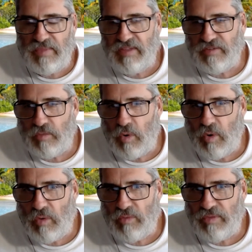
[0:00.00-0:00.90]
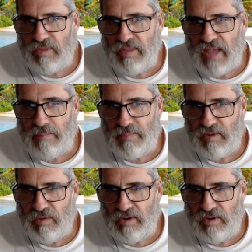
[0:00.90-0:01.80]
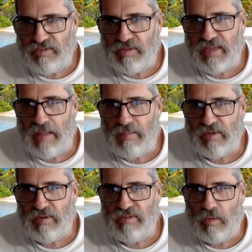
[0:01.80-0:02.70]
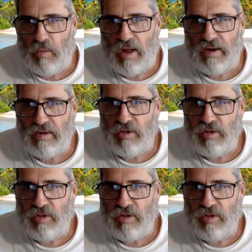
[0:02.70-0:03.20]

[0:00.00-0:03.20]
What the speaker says: These are all the Atma Gunas. So the Atma Gunas are what?